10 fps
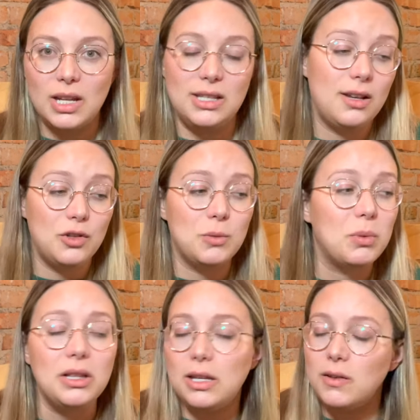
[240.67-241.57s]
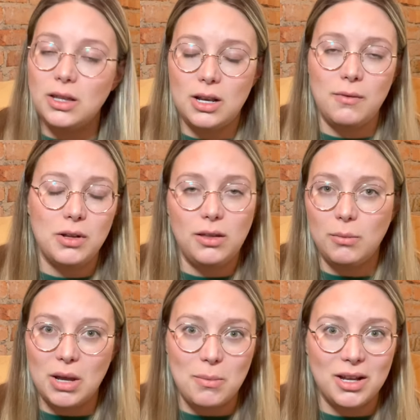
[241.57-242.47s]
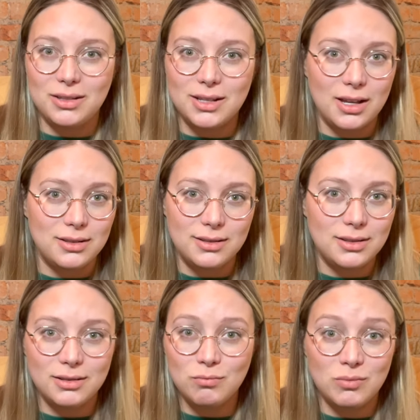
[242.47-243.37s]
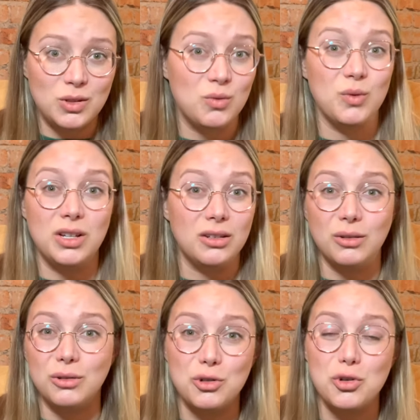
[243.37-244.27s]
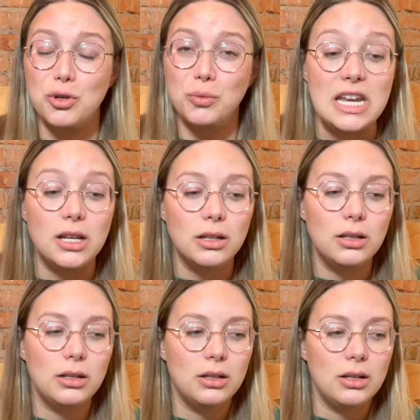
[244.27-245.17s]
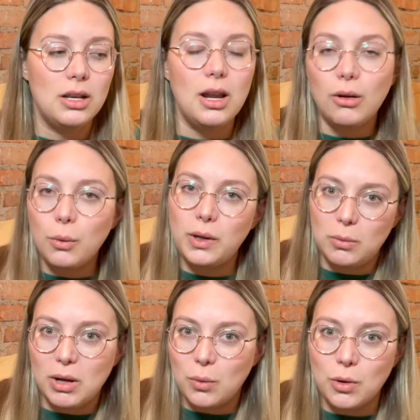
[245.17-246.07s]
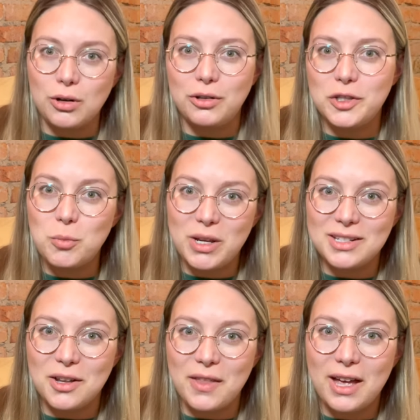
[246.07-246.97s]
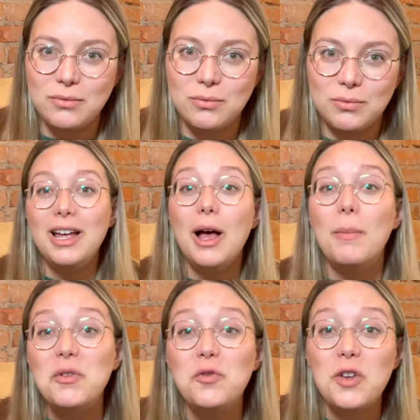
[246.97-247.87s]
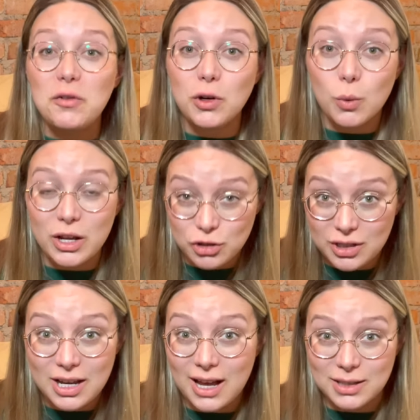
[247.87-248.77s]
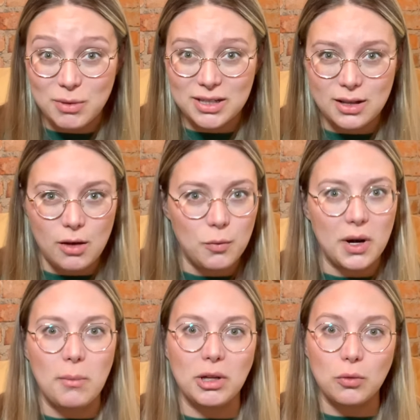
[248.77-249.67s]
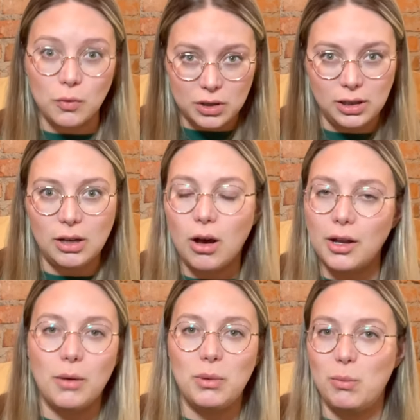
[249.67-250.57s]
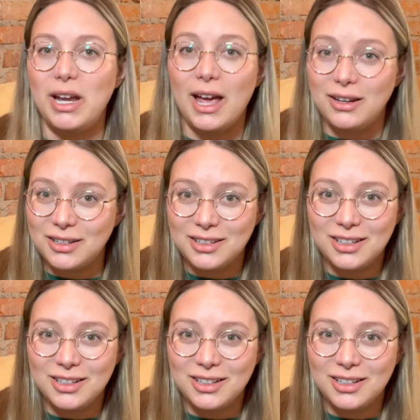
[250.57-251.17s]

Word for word: instead of just believing that everything my mind says is real or true. Narrowing my world based on that. My favorite question to ask myself when I'm like really caught up in my head,